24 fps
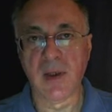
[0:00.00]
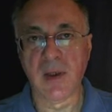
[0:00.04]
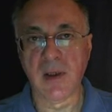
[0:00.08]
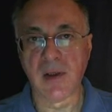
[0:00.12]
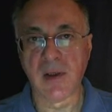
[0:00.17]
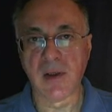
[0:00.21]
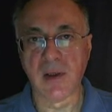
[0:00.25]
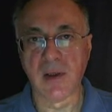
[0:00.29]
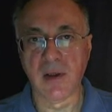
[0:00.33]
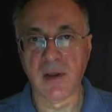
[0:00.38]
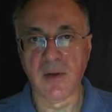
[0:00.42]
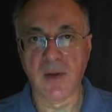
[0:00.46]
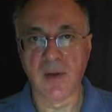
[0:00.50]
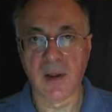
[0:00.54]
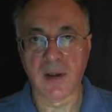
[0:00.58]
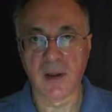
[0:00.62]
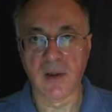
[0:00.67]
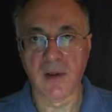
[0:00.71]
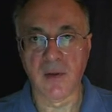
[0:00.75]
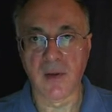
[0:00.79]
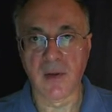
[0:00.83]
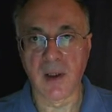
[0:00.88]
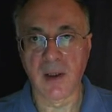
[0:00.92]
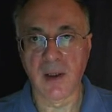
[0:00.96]
it's the
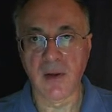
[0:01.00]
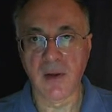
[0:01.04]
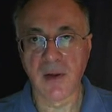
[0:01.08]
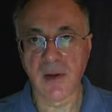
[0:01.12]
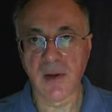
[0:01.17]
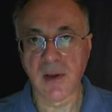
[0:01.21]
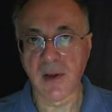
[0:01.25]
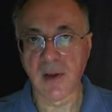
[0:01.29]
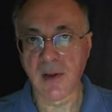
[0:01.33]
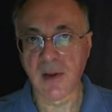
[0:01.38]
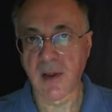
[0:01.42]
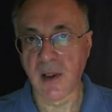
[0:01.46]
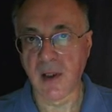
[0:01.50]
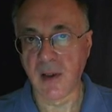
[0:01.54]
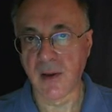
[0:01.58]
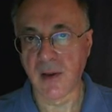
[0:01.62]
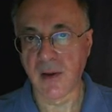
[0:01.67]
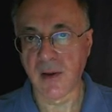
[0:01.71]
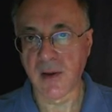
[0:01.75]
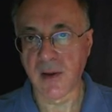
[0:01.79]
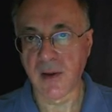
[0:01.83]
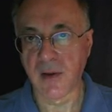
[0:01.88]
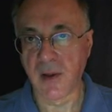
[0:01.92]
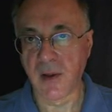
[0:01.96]
effective radius that
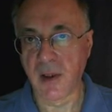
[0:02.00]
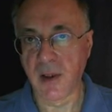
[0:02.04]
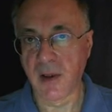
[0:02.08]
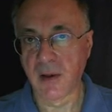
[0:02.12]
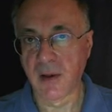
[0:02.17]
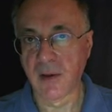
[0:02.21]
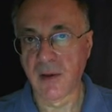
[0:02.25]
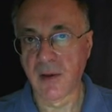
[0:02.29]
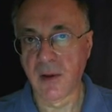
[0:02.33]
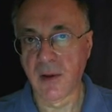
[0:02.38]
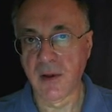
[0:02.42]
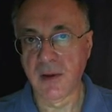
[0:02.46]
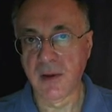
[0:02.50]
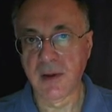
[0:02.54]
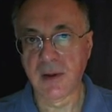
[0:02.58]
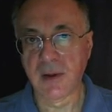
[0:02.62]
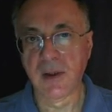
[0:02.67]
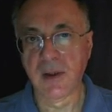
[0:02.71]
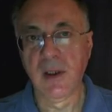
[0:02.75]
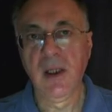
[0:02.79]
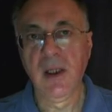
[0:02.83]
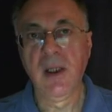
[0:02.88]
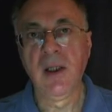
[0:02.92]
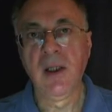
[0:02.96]
scales the radial
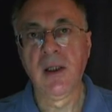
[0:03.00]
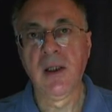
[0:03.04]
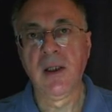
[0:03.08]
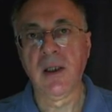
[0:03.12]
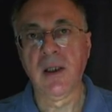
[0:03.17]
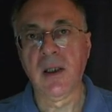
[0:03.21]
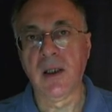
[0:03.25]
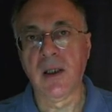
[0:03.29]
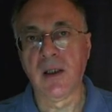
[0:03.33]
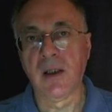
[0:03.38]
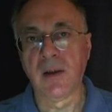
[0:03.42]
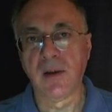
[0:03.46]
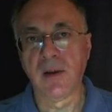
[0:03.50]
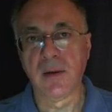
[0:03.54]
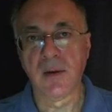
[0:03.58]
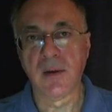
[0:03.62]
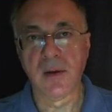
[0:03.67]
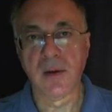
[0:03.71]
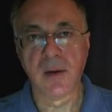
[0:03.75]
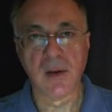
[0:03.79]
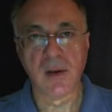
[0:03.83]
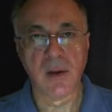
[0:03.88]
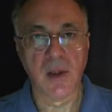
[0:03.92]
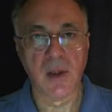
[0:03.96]
coordinate,
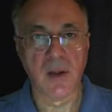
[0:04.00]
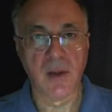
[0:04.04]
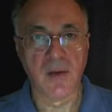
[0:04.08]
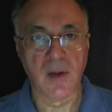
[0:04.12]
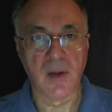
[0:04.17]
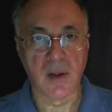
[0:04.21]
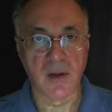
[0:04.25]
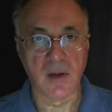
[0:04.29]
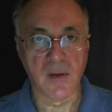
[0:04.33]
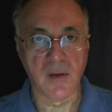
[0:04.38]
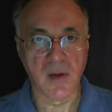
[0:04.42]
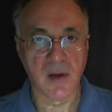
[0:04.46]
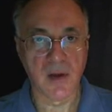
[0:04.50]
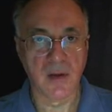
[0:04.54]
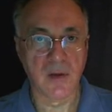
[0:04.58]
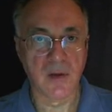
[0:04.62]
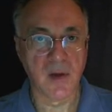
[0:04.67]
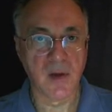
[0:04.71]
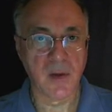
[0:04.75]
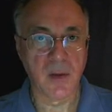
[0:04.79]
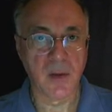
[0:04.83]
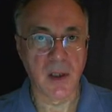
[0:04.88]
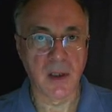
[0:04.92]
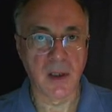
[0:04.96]
and effective
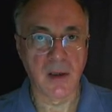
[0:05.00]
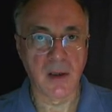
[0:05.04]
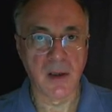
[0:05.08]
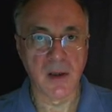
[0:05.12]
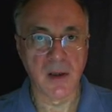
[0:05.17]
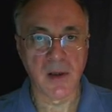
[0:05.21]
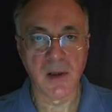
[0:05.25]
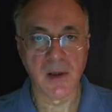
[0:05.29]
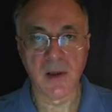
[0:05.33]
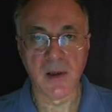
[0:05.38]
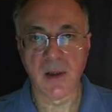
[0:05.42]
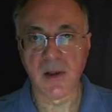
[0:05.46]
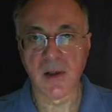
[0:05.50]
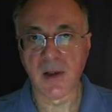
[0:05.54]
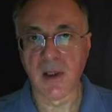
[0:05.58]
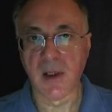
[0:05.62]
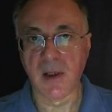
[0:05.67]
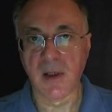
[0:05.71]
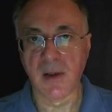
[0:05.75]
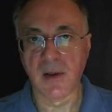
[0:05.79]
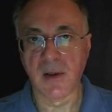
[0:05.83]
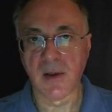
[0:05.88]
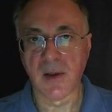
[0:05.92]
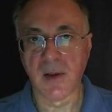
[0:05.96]
surface brightness that
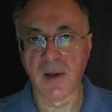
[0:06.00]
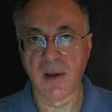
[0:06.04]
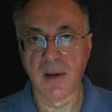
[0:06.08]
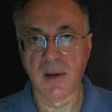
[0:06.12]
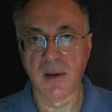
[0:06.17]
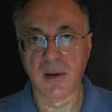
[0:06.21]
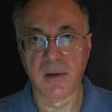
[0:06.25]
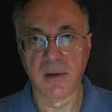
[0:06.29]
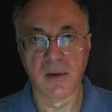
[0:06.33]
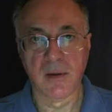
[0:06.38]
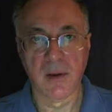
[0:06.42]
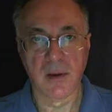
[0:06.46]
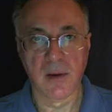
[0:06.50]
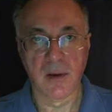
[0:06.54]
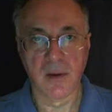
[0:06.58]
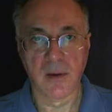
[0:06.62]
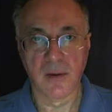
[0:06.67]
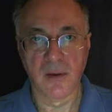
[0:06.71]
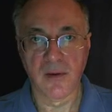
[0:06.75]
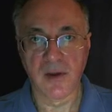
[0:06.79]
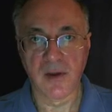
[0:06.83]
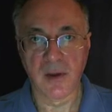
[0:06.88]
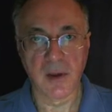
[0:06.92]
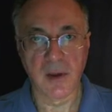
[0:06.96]
scales the
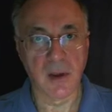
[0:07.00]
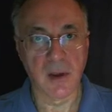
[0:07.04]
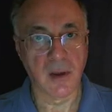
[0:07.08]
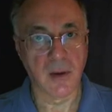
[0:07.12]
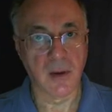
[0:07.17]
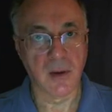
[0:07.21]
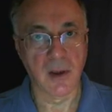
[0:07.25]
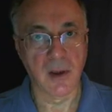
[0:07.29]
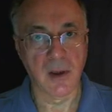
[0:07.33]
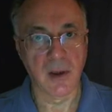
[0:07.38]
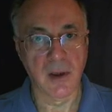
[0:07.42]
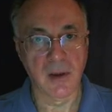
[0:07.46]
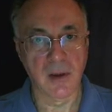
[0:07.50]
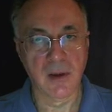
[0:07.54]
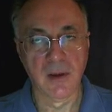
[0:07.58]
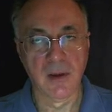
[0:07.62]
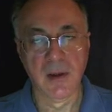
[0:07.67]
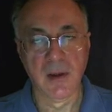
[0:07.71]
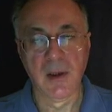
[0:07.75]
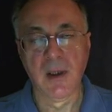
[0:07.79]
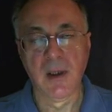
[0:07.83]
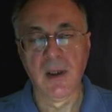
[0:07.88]
vertical coordinate.